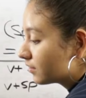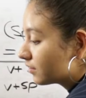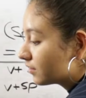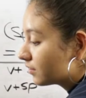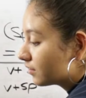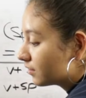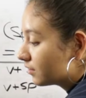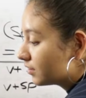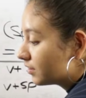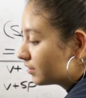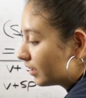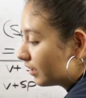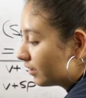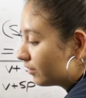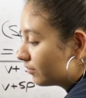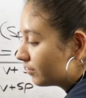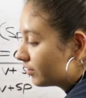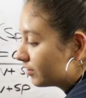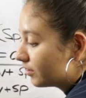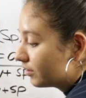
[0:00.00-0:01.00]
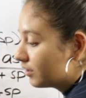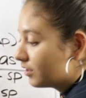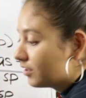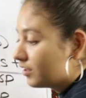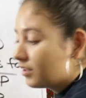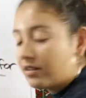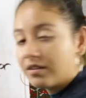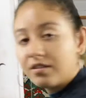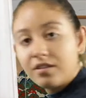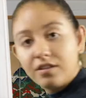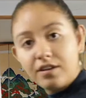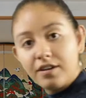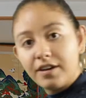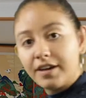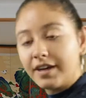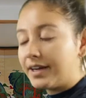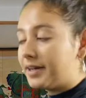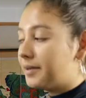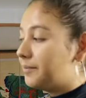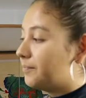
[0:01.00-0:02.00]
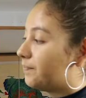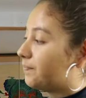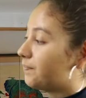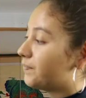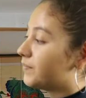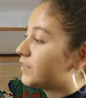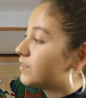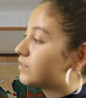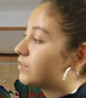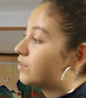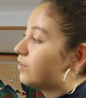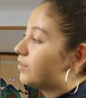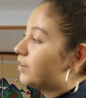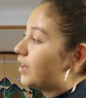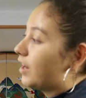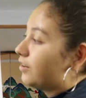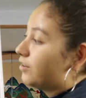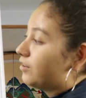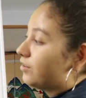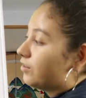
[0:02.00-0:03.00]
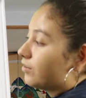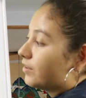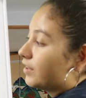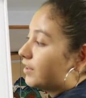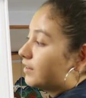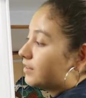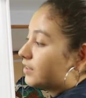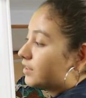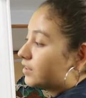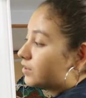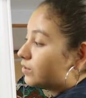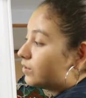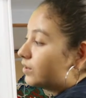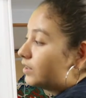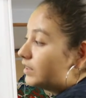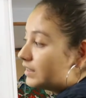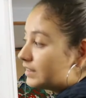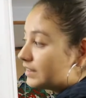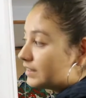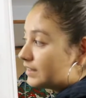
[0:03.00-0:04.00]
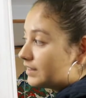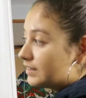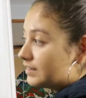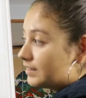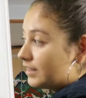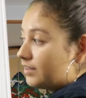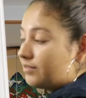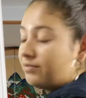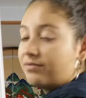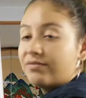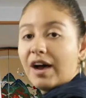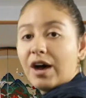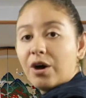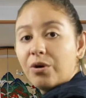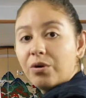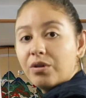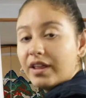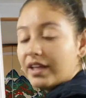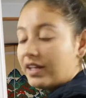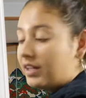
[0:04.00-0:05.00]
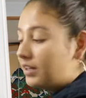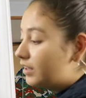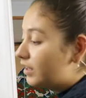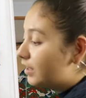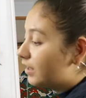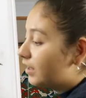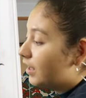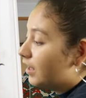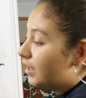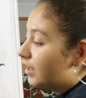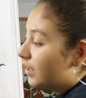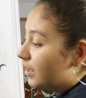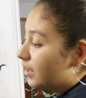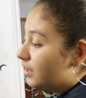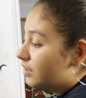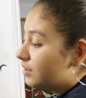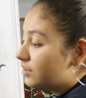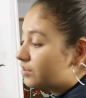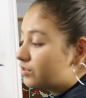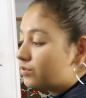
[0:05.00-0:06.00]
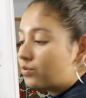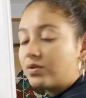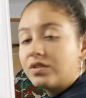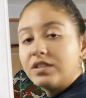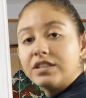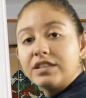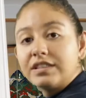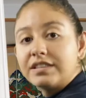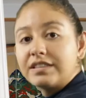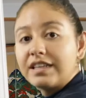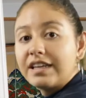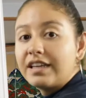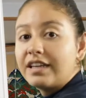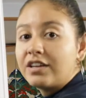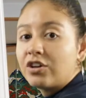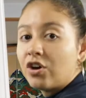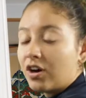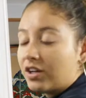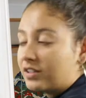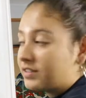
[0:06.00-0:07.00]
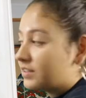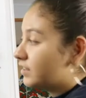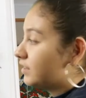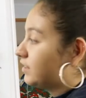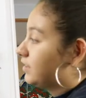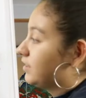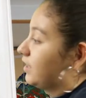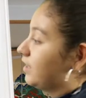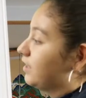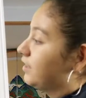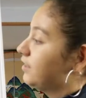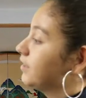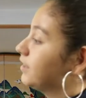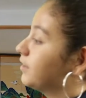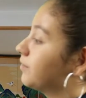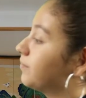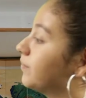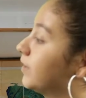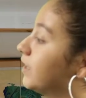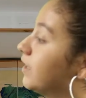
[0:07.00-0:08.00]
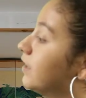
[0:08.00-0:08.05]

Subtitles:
ng sound. Okay? So now you know that this one is a vowel ending and this one is a consonant ending.